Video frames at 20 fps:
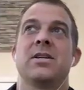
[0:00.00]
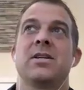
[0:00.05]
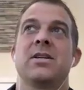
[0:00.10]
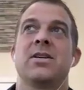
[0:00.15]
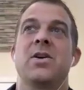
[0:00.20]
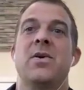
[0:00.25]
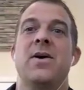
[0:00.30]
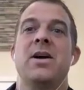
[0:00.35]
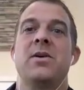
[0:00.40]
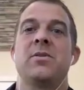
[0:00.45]

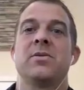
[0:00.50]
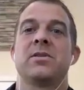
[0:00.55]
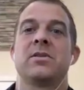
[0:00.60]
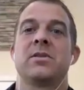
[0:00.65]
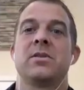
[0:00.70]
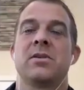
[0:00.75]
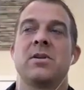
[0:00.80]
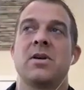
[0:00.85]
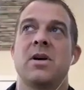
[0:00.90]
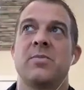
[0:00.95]
How is
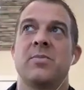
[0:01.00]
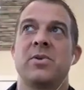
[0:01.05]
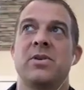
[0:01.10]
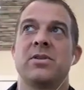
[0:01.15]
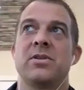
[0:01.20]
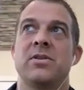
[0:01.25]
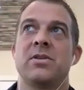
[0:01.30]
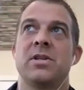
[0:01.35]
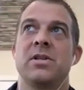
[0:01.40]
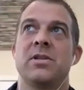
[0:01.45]
there an
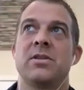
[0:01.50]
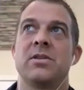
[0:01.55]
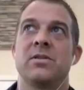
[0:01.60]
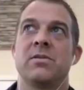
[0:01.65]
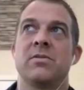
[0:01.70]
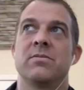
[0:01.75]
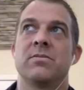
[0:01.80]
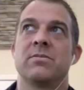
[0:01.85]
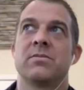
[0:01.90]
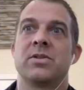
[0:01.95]
opportunity
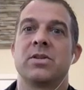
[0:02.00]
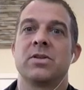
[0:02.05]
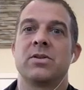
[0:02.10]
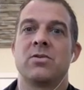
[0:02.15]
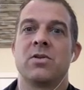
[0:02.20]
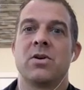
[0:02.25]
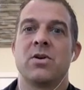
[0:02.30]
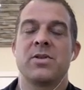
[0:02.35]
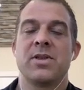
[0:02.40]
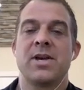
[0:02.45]
to
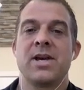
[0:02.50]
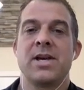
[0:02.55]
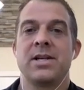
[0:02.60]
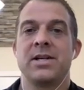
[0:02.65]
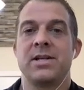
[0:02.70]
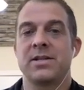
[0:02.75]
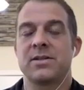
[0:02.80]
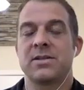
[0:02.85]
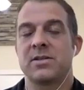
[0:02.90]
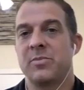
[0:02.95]
grow that and
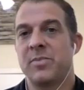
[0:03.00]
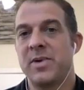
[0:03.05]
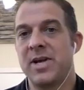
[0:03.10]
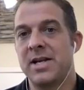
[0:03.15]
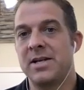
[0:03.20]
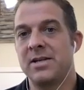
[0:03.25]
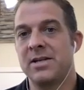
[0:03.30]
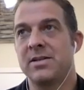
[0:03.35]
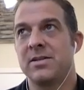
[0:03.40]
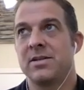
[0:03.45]

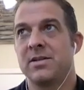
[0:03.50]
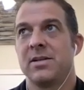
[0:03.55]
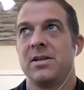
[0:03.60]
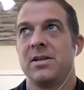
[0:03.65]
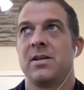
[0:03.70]
expand it?